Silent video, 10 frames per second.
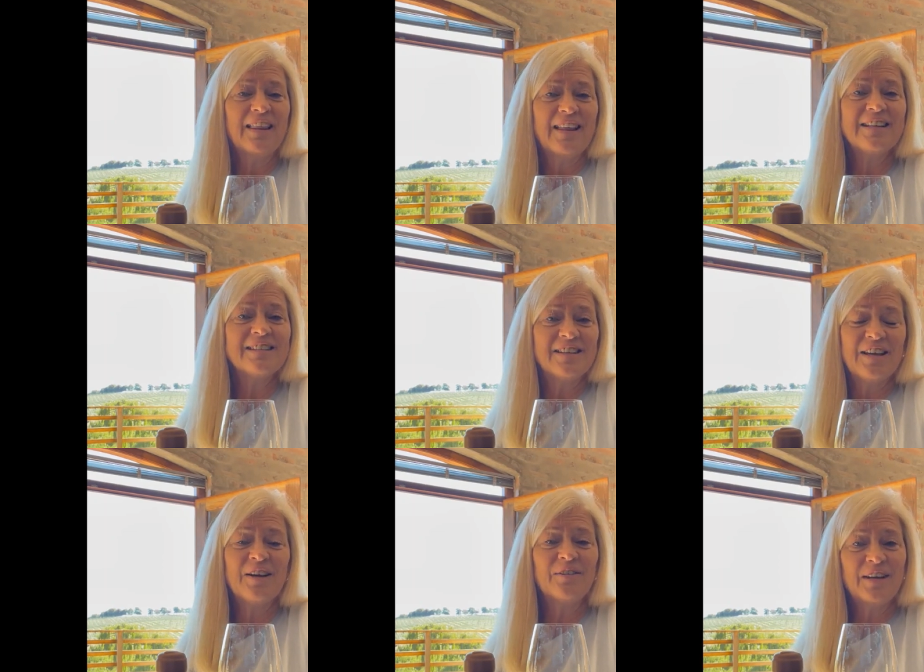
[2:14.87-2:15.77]
that's
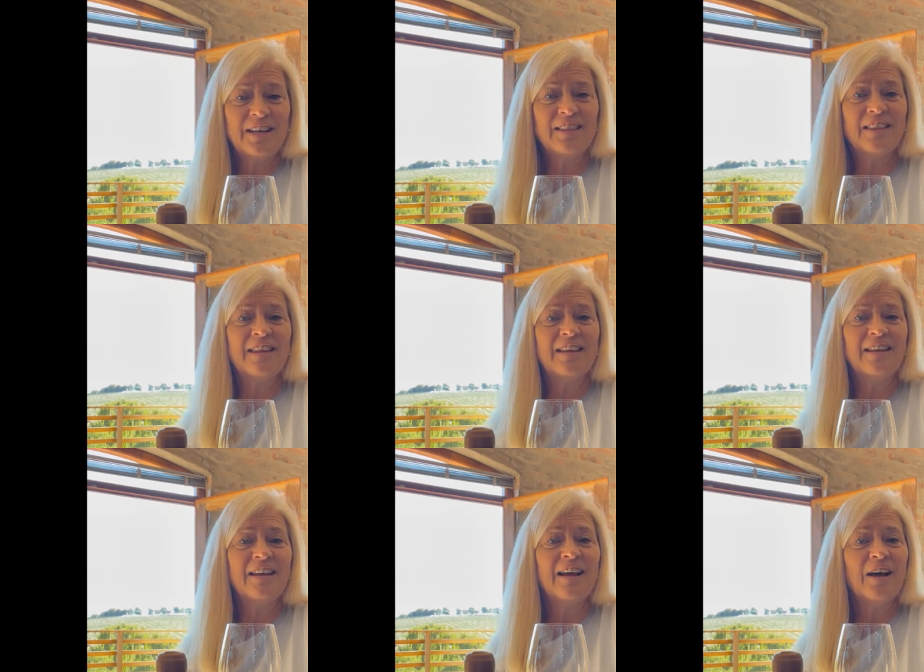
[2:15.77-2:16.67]
there in
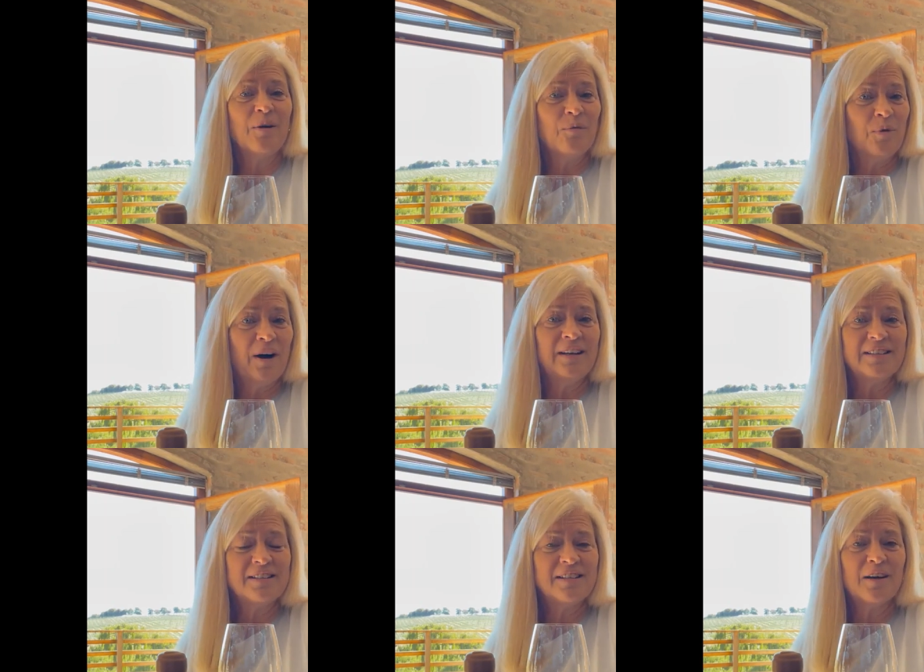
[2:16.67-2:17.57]
the wine
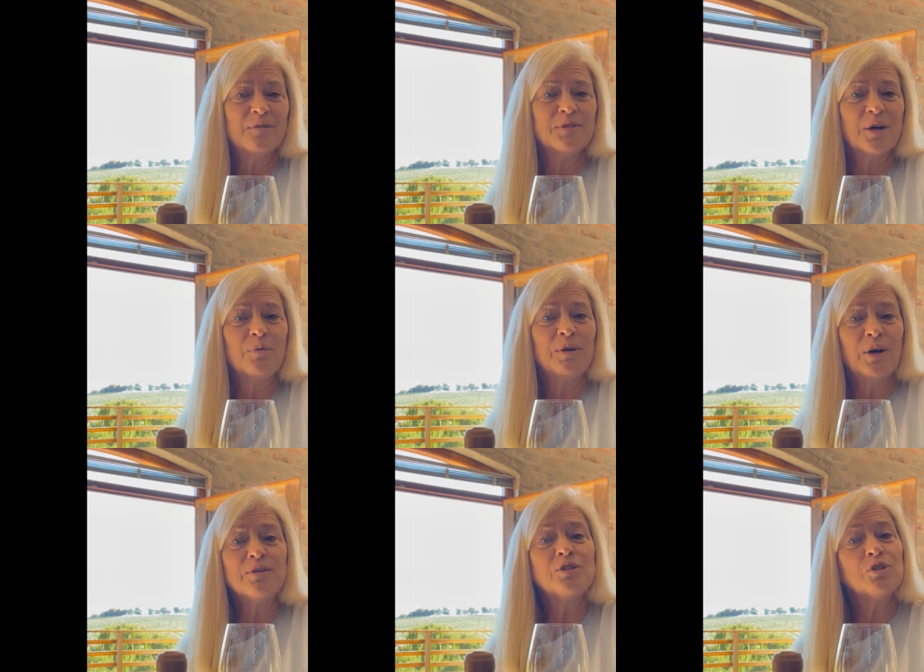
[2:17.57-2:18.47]
itself, so we
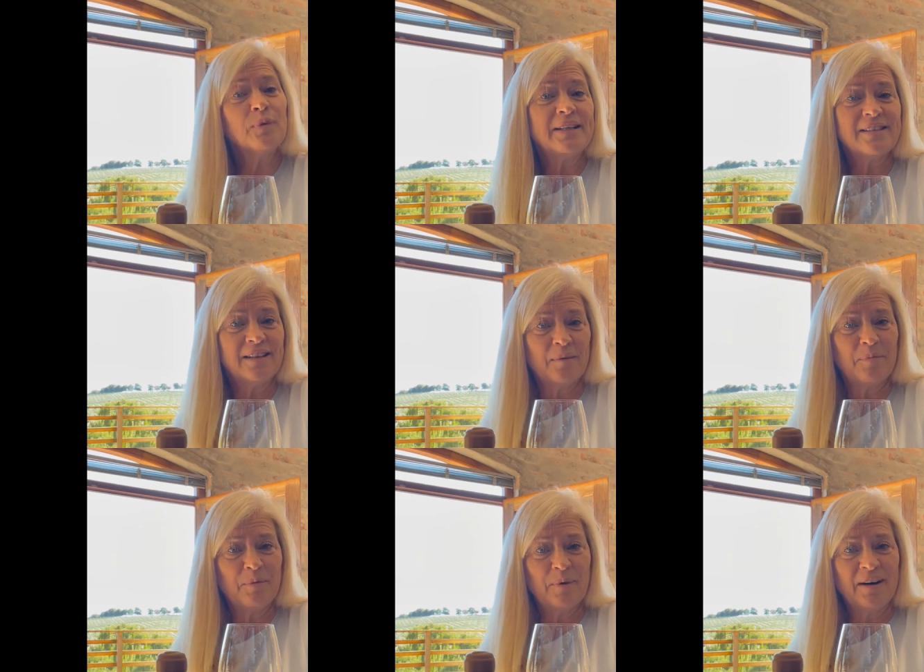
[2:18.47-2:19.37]
don't sweeten up
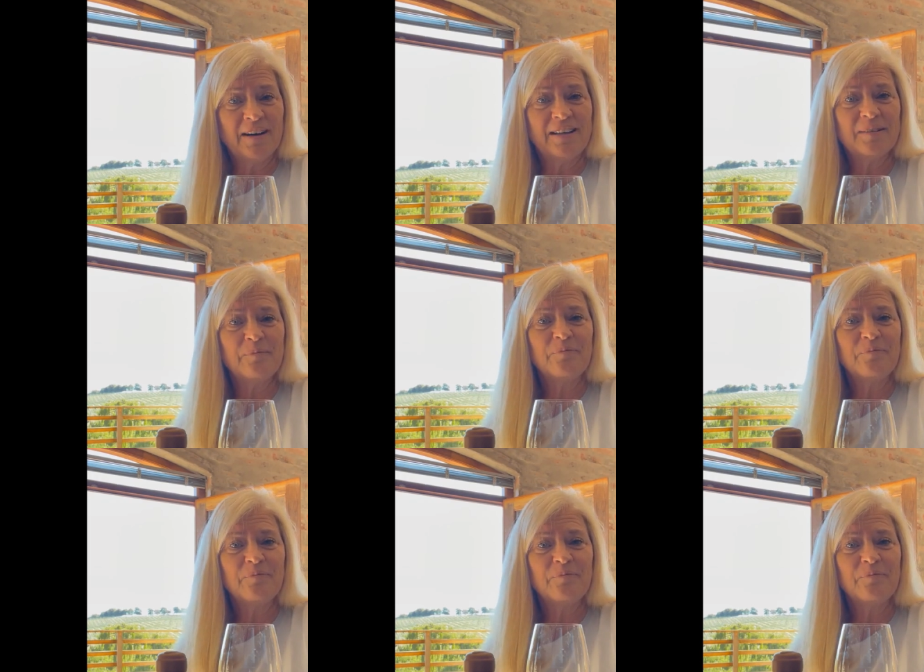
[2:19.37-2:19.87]
the wine.